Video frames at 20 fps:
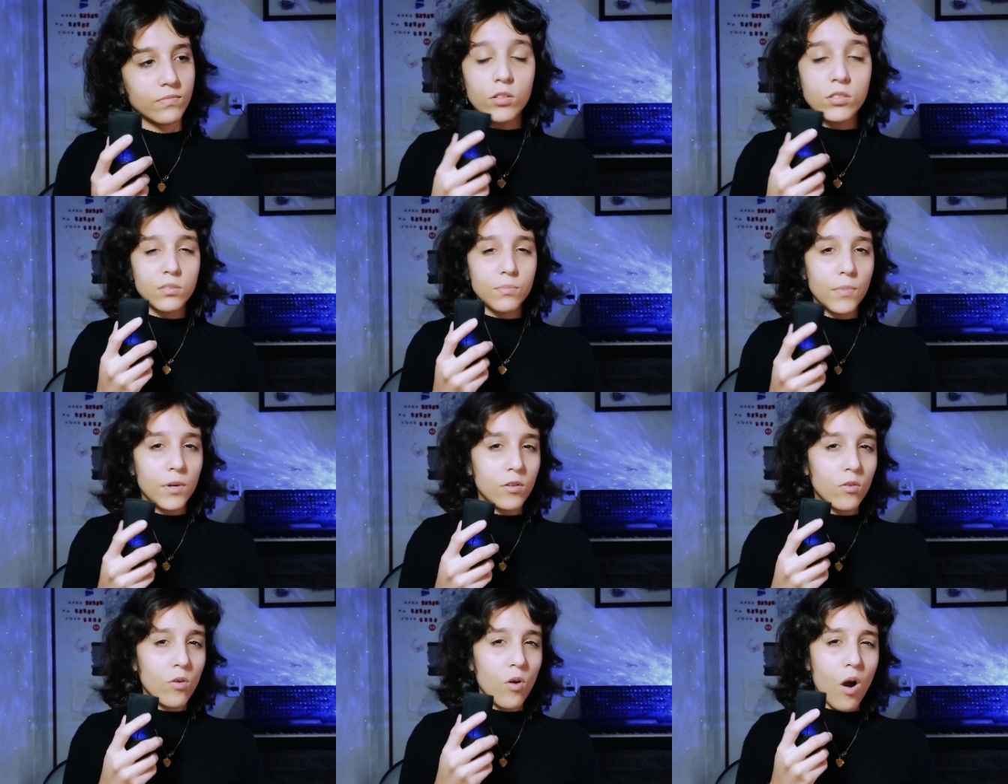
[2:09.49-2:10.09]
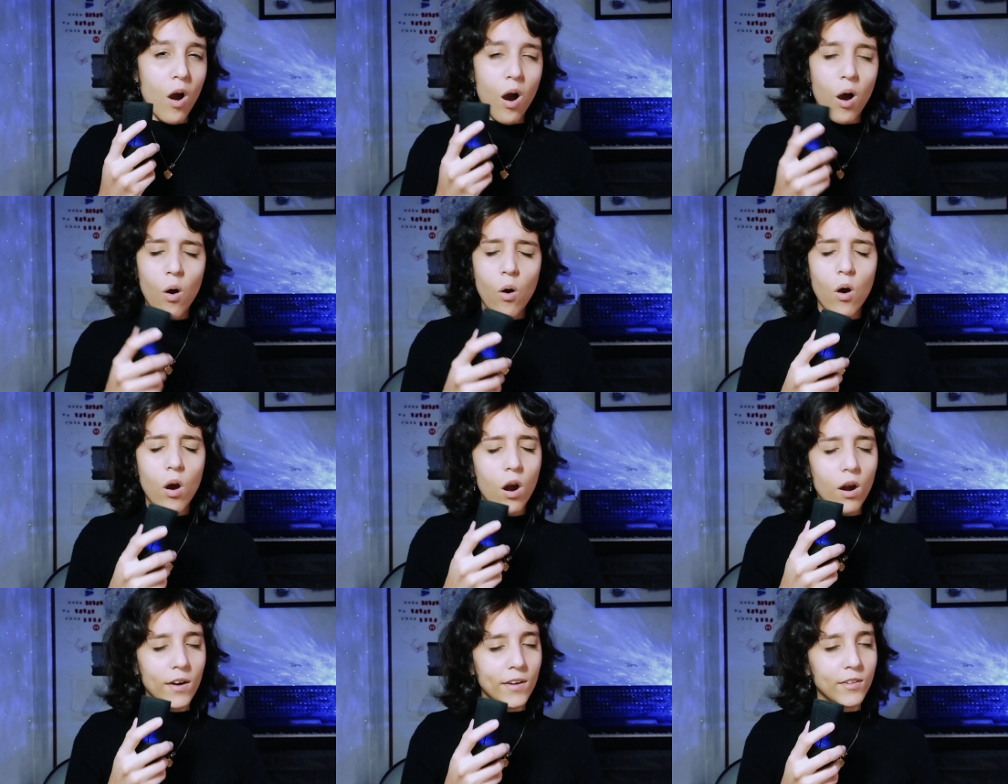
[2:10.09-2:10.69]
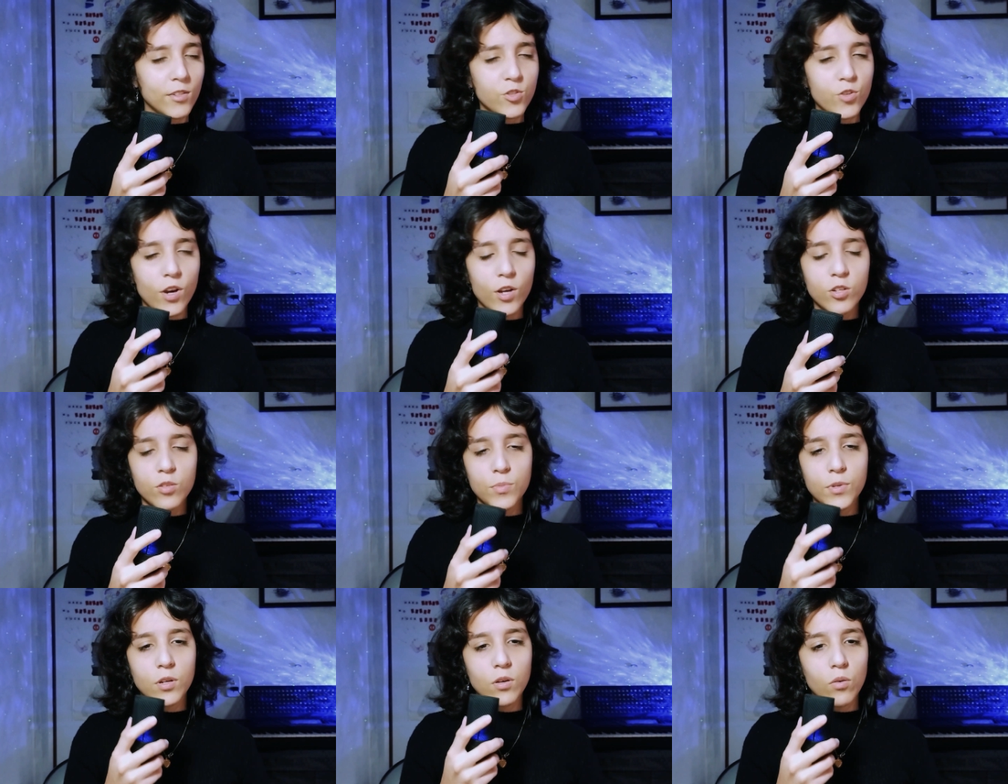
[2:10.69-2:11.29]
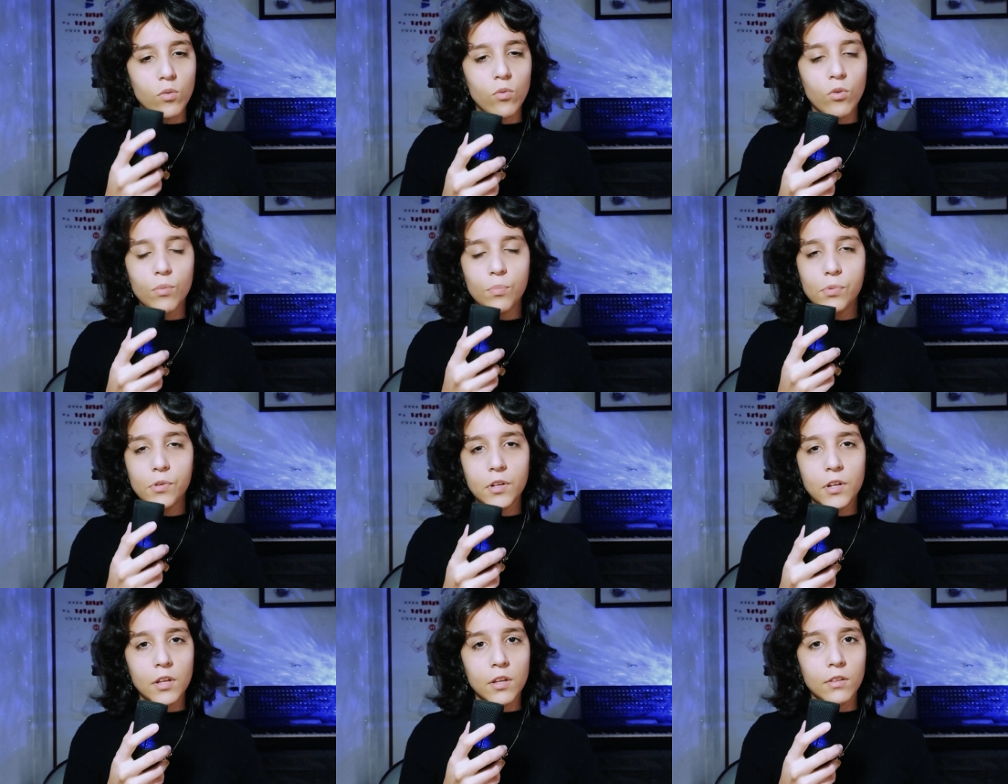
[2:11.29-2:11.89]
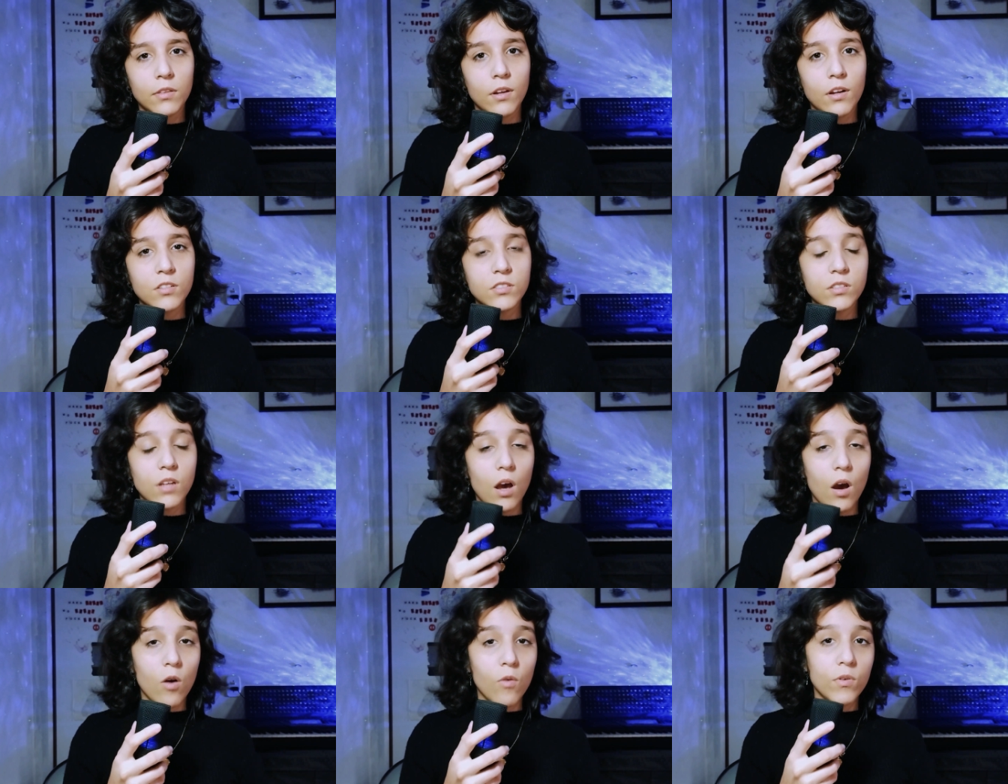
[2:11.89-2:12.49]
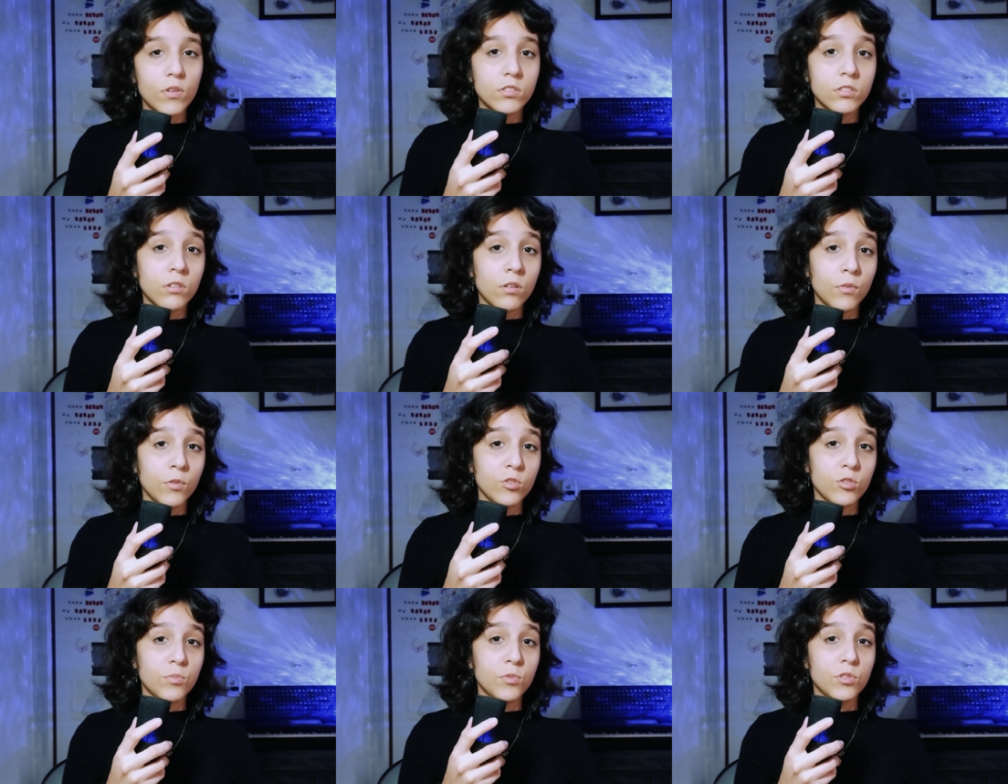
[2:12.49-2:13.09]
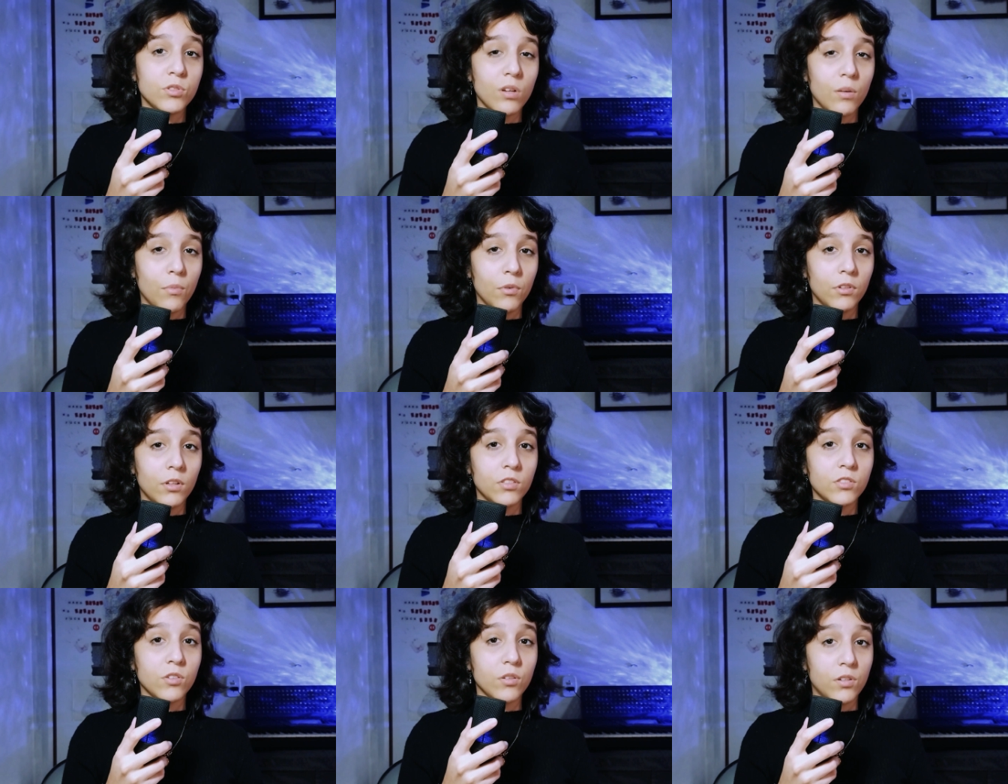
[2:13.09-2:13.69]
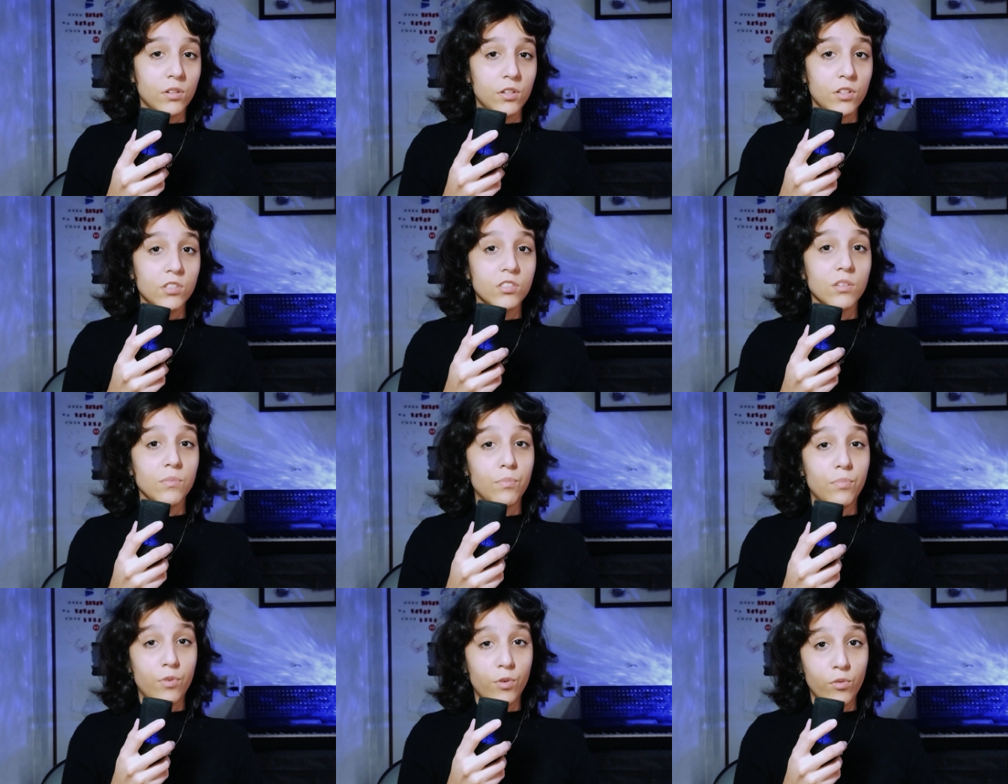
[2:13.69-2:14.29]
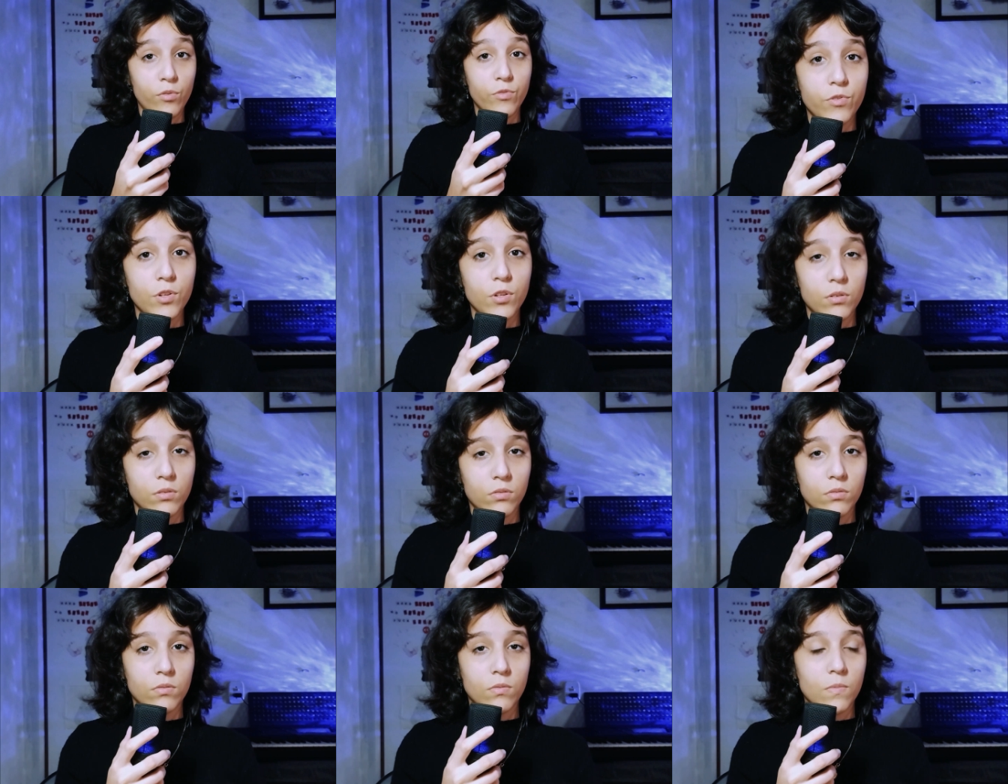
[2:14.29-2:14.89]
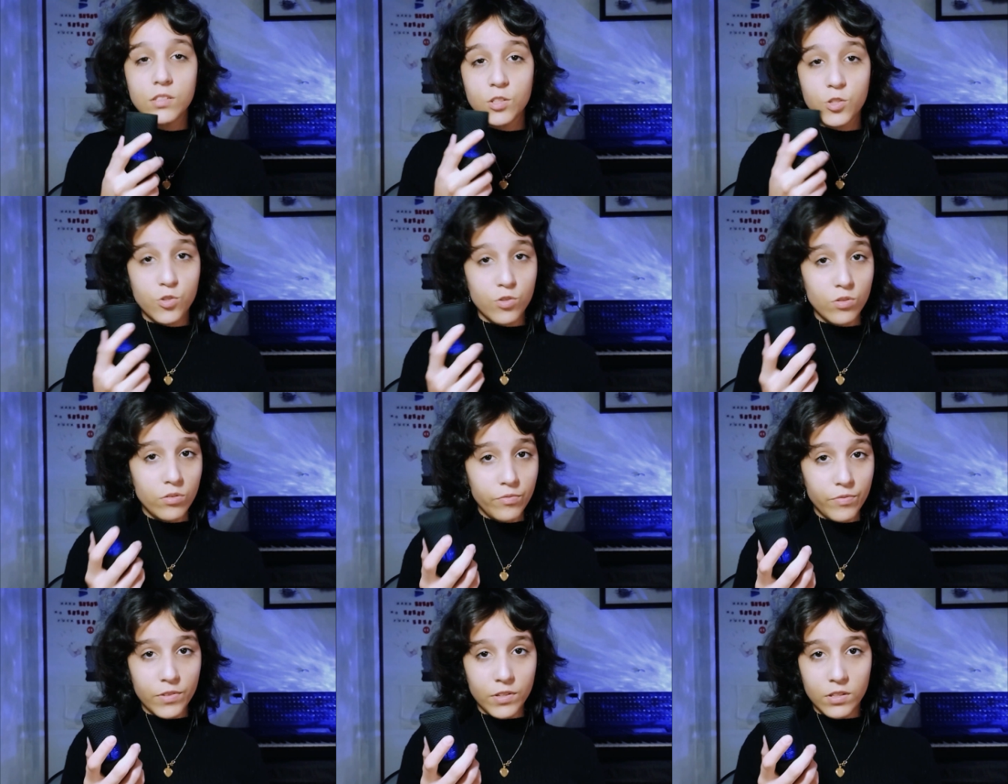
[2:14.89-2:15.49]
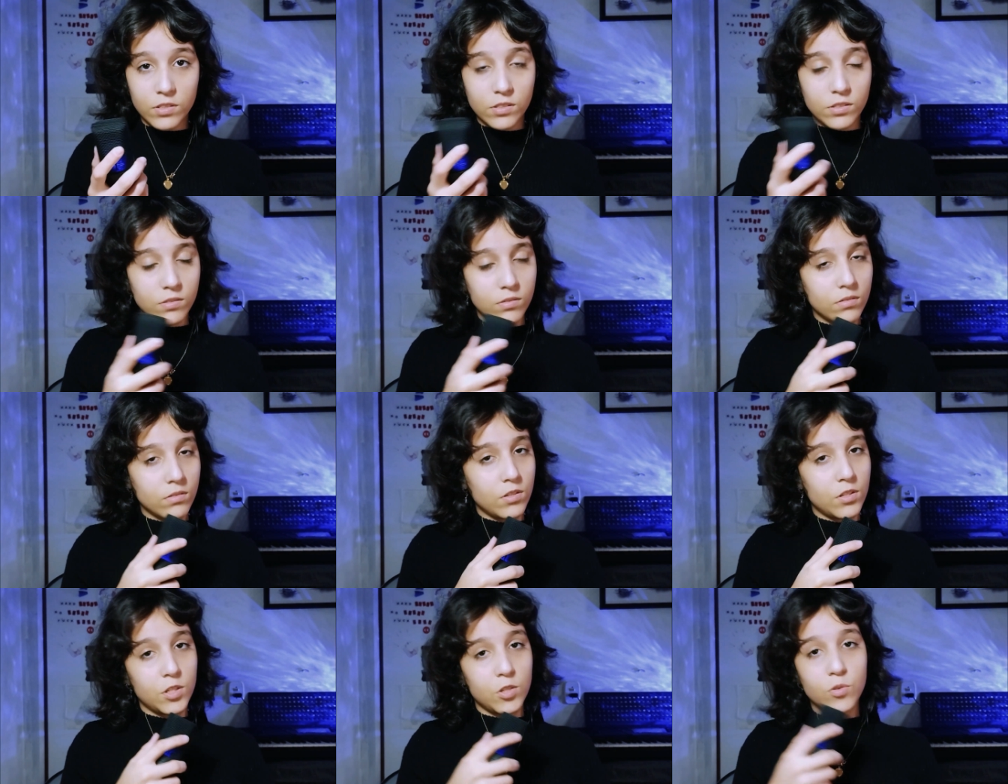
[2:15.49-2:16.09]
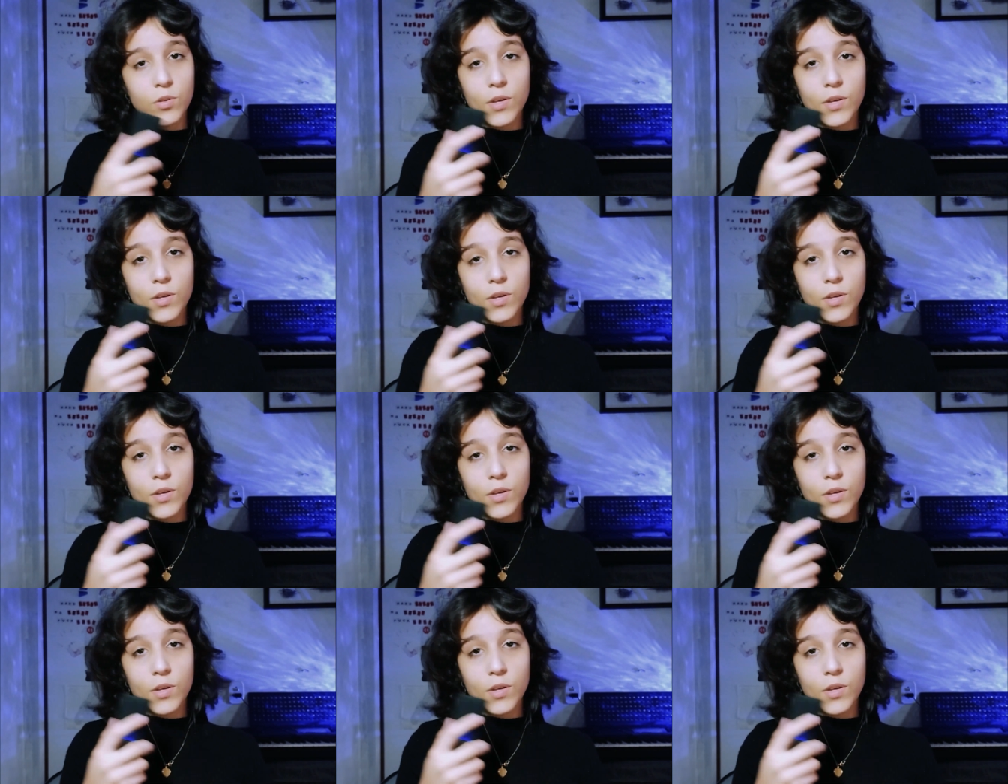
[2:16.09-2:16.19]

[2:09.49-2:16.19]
It doesn't matter how hard you try to be cool or pretty, there's always going to be someone that's going to disapprove you. Because the truth is,